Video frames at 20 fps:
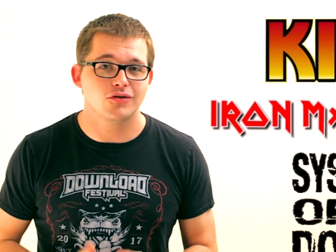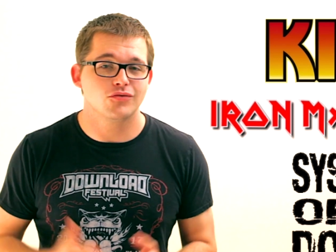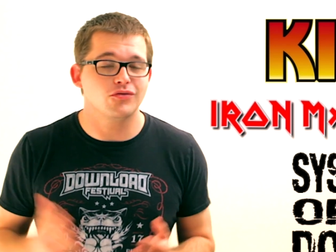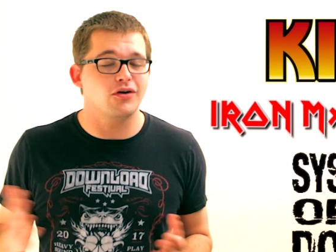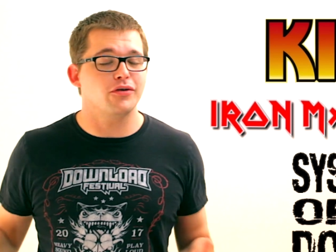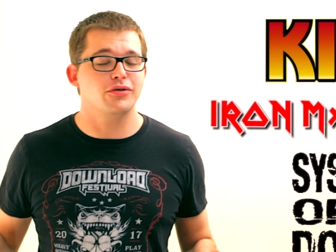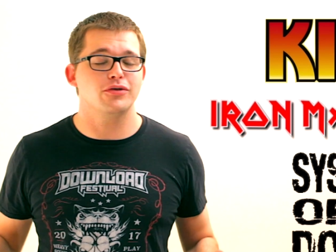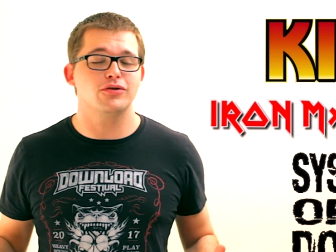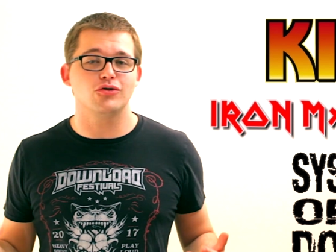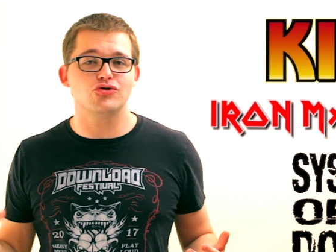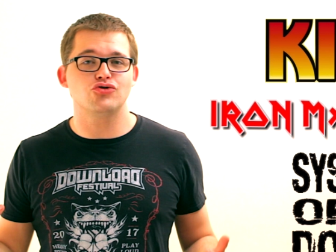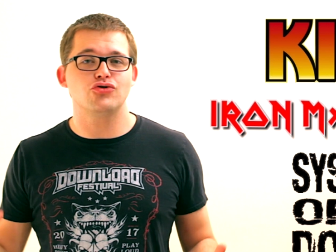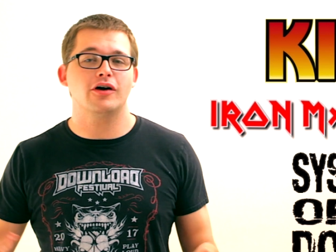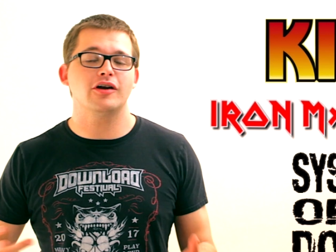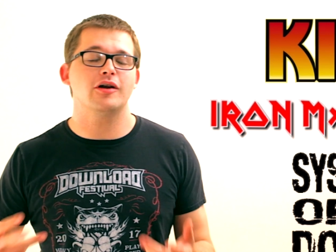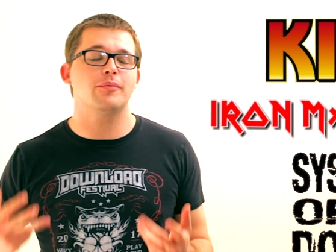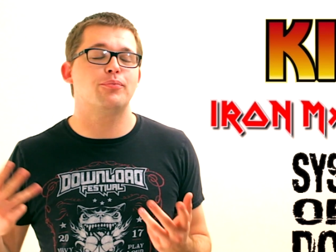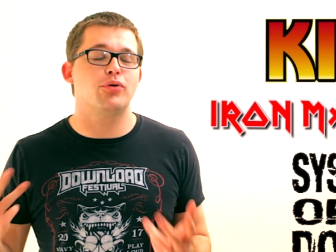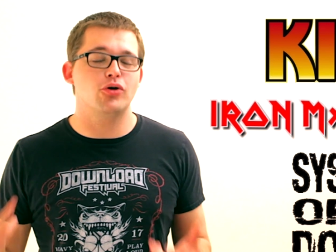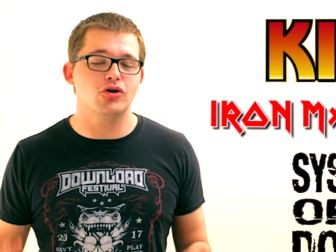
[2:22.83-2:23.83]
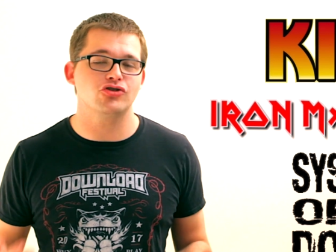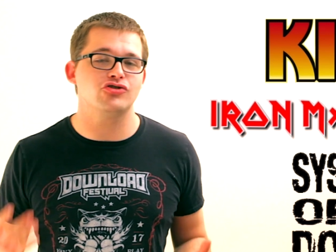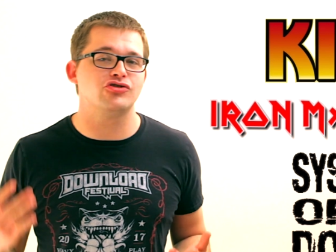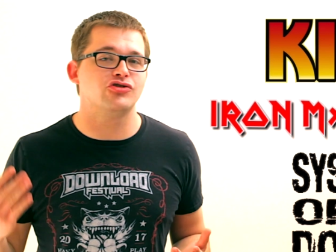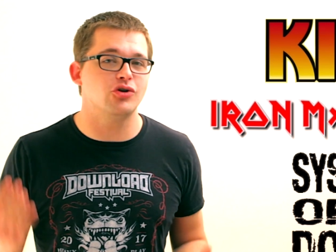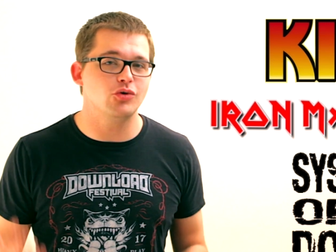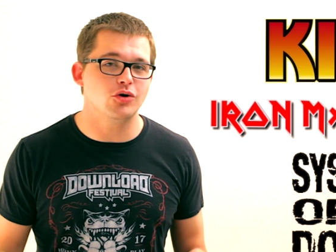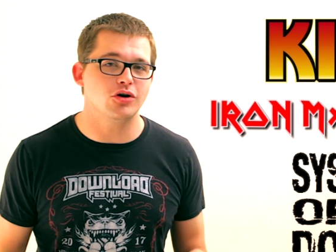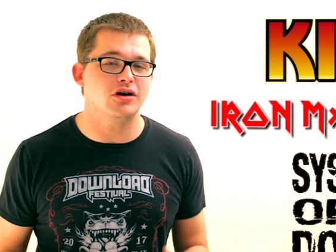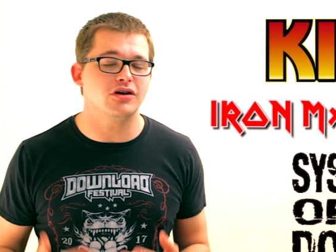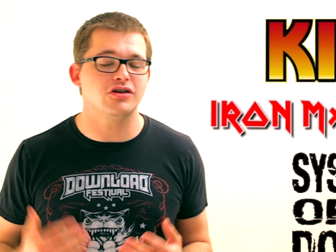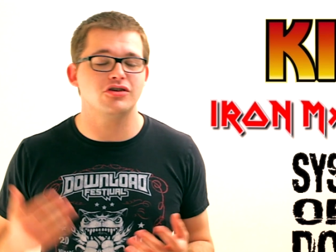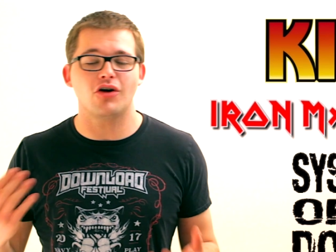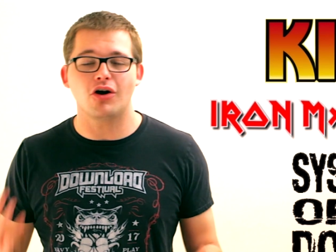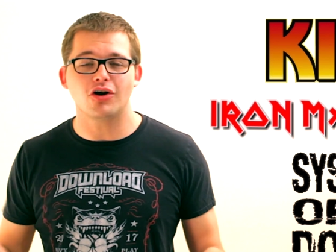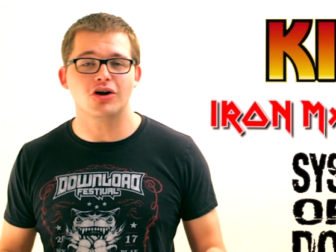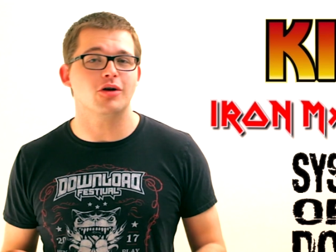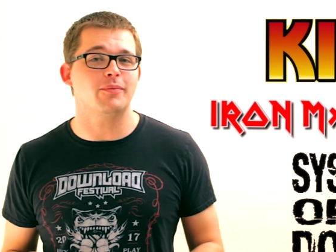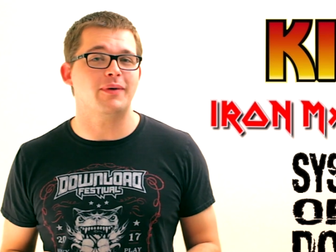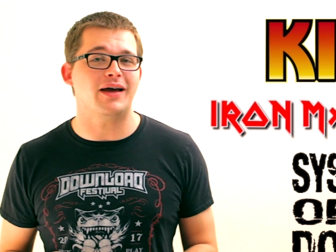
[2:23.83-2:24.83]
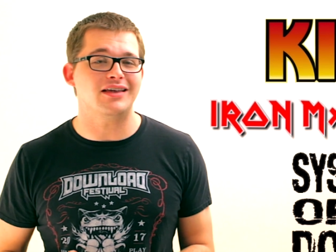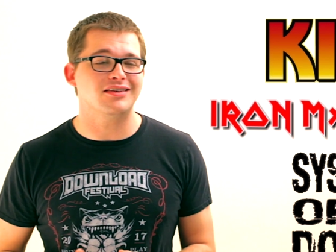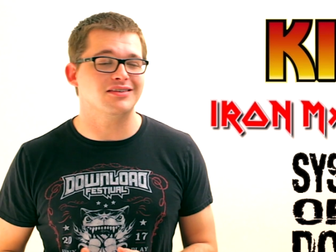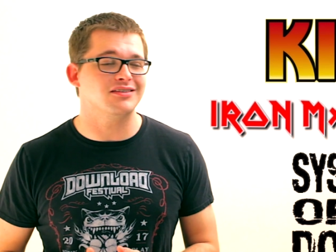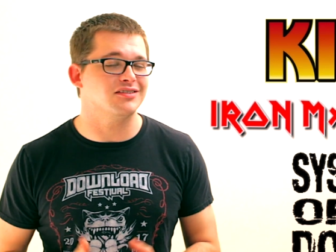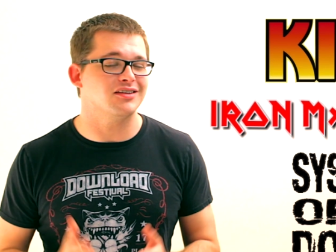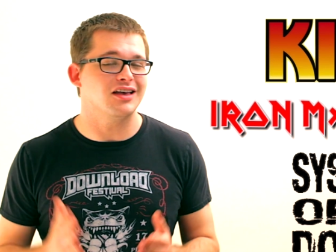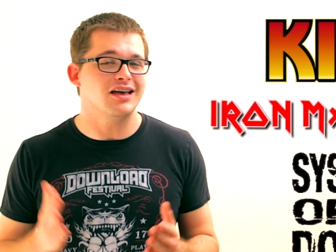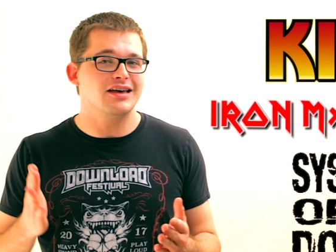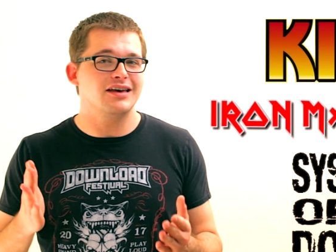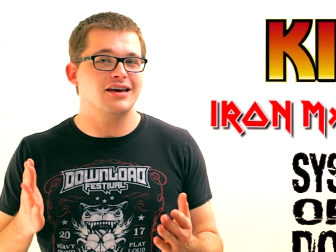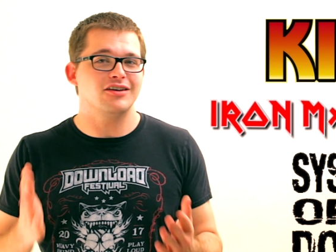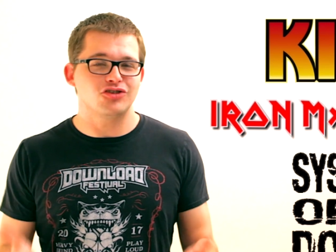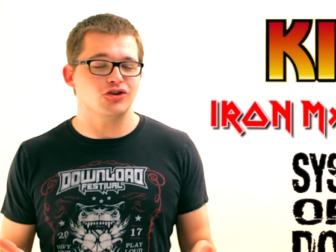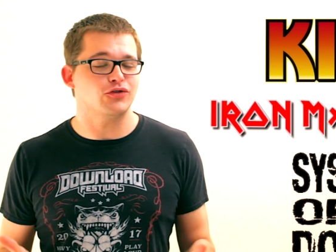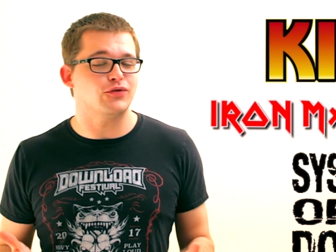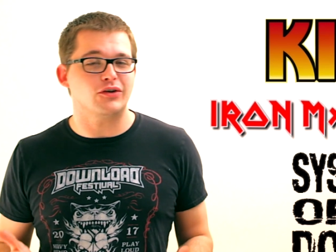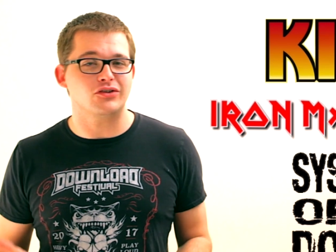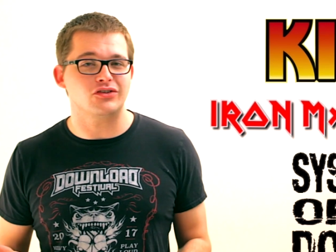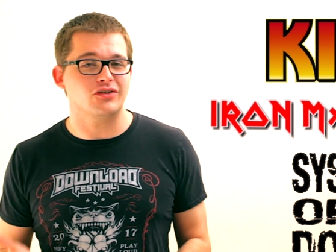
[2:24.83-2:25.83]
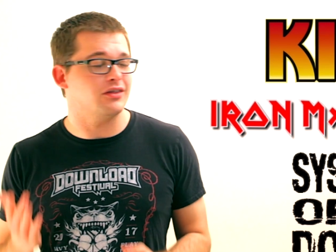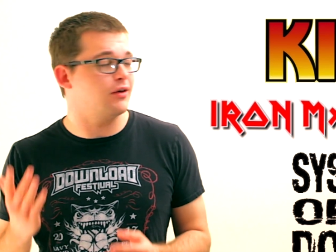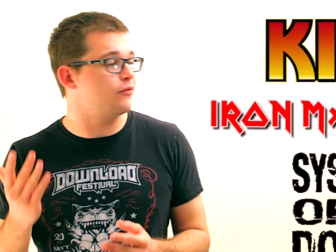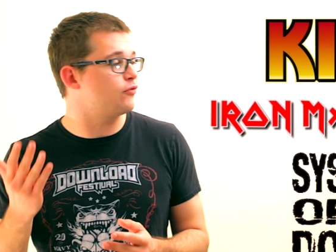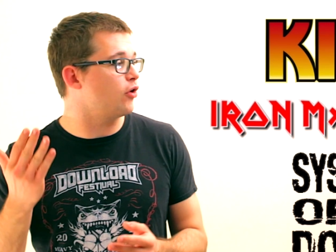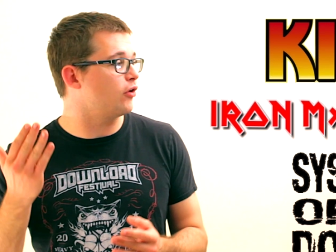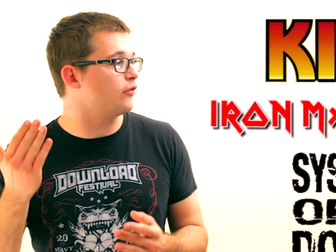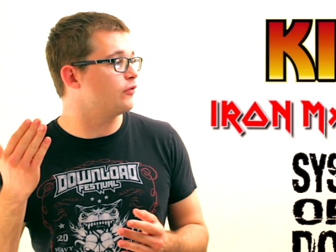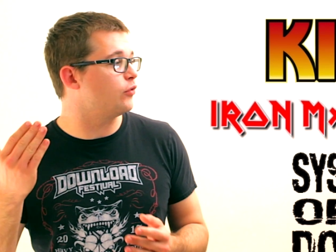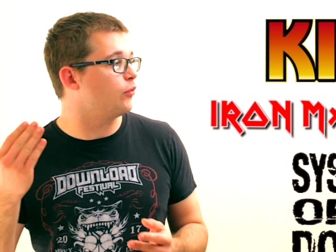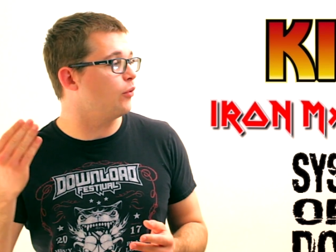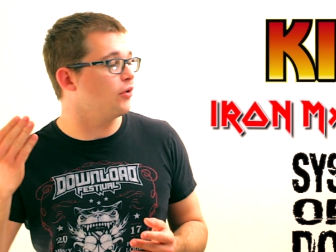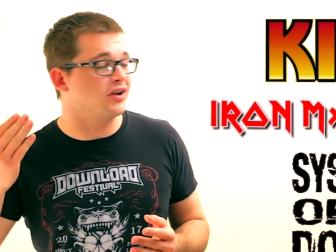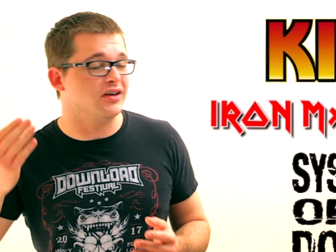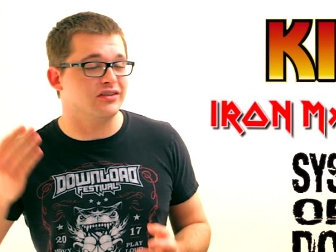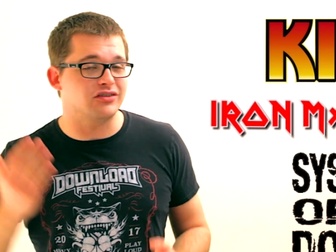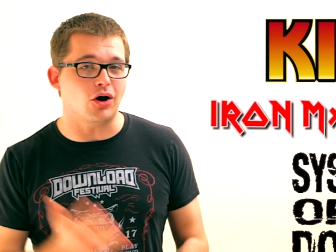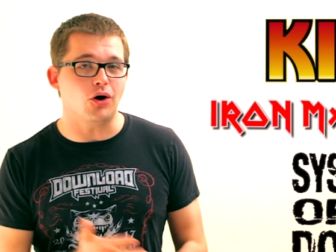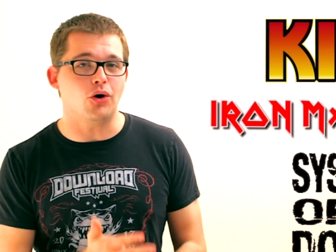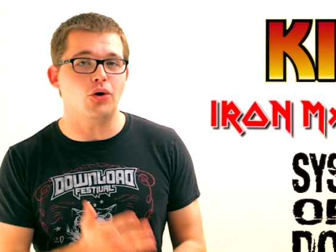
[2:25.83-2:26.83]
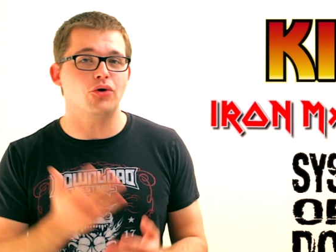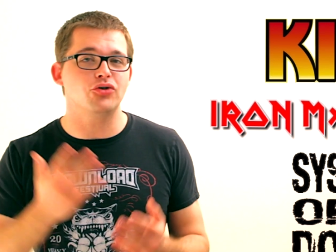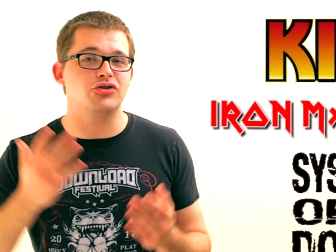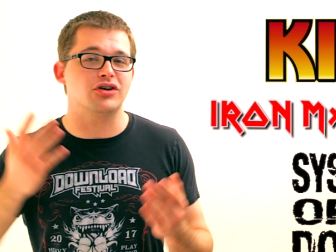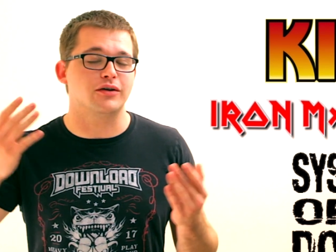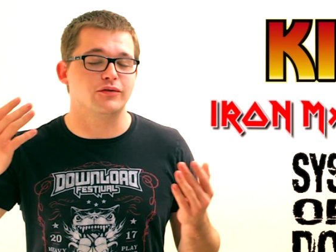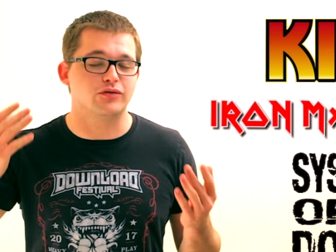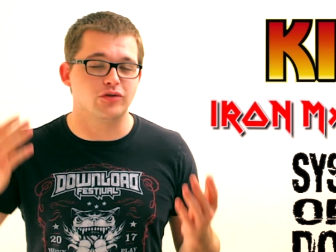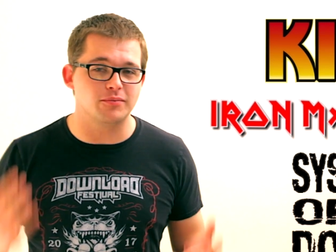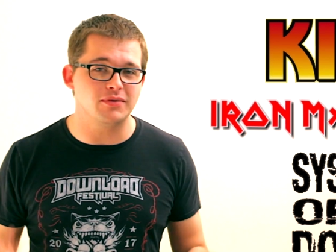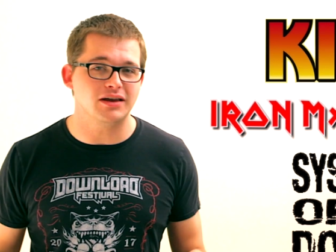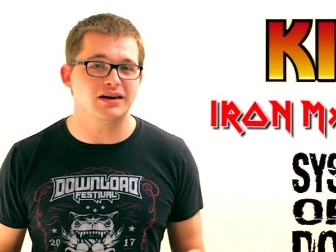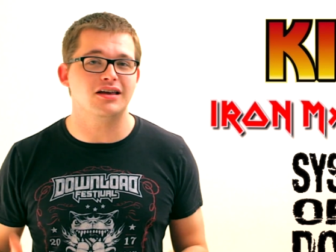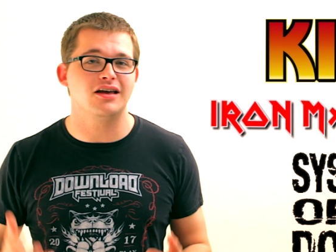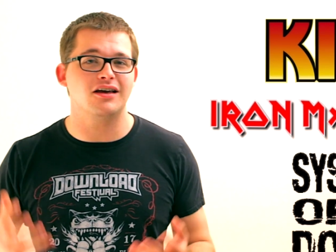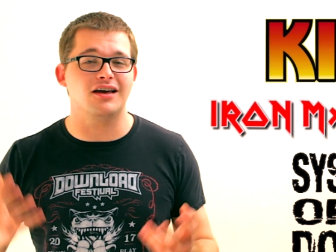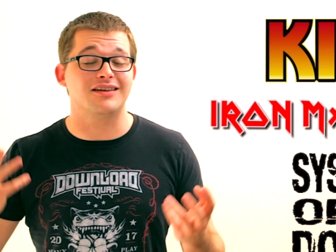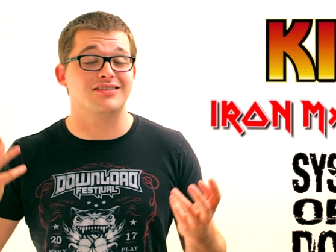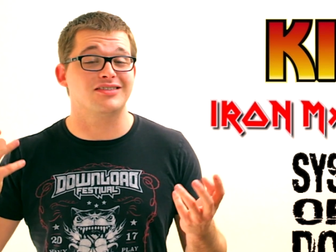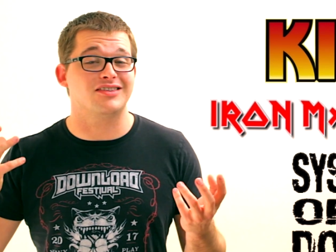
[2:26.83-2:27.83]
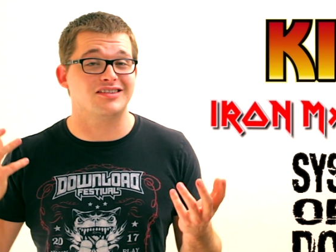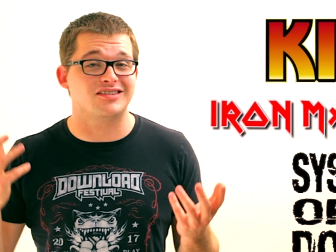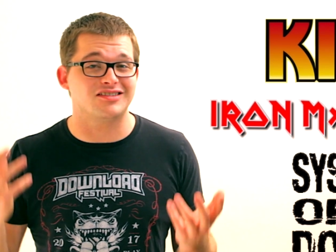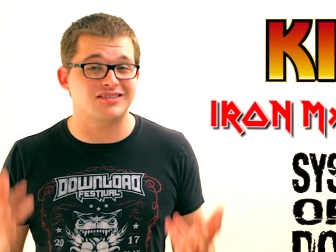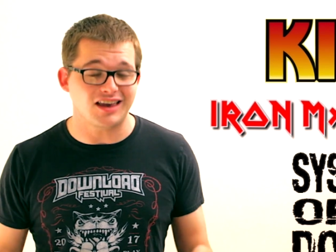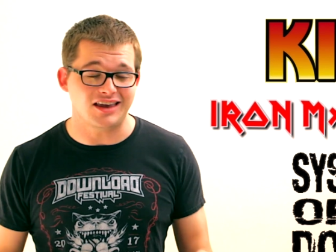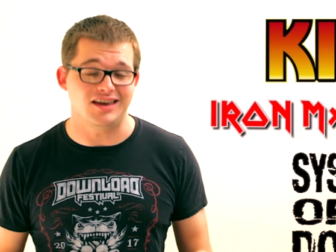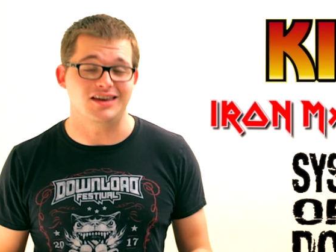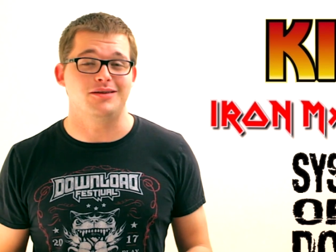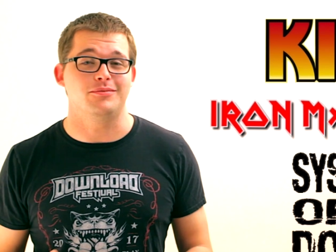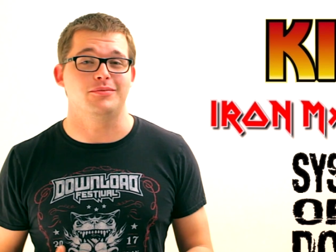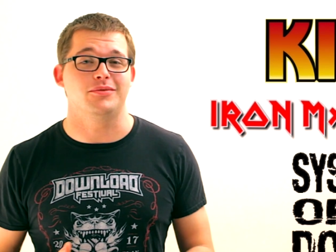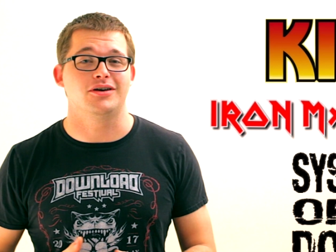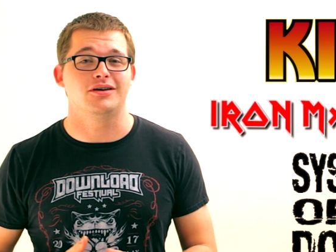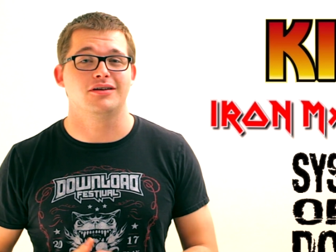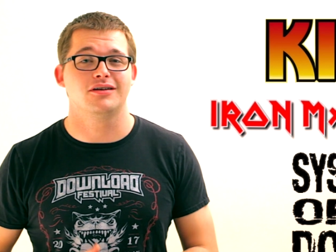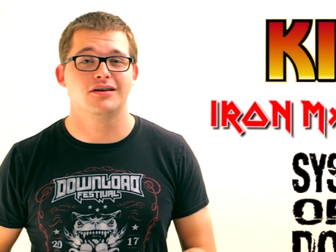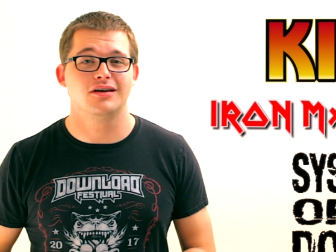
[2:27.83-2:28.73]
Rather than trying to push newer, younger bands, it just feels like they've gone for what is old and familiar and the same.